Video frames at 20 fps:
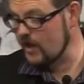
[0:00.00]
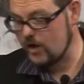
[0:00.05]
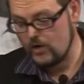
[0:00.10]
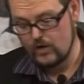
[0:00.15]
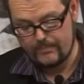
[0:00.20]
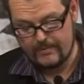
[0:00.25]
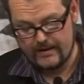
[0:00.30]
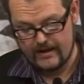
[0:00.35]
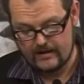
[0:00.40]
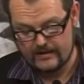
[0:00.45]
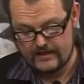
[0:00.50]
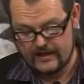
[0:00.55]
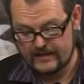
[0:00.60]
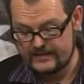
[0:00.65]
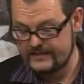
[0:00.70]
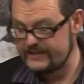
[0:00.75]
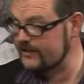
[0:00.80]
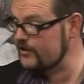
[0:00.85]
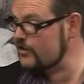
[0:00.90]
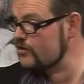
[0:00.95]
know
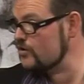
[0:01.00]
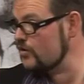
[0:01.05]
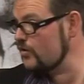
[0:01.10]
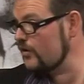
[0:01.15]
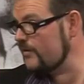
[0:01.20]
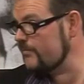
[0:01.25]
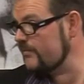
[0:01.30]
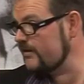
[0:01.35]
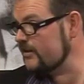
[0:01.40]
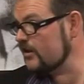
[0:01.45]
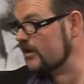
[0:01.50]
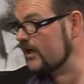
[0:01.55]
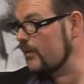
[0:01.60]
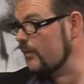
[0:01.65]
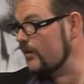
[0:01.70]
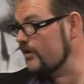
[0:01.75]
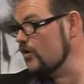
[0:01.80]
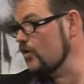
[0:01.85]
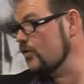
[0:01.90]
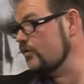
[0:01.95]
about Te Atatū and
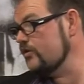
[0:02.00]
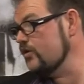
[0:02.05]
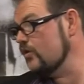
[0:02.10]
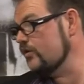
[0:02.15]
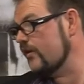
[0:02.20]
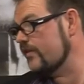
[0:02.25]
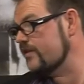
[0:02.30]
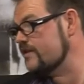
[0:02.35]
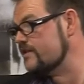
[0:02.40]
Manurewa. You'll know